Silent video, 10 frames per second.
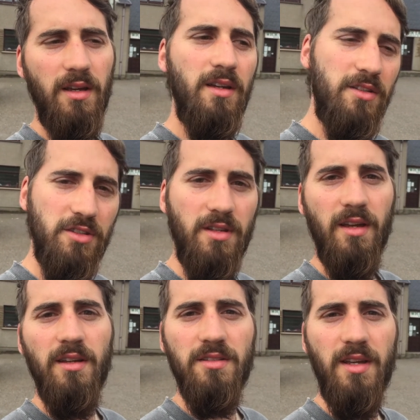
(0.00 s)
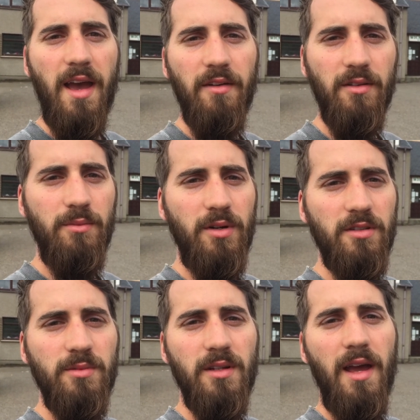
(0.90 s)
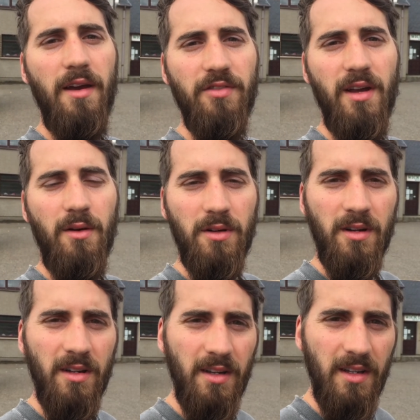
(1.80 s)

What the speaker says: each takes approximately half an hour.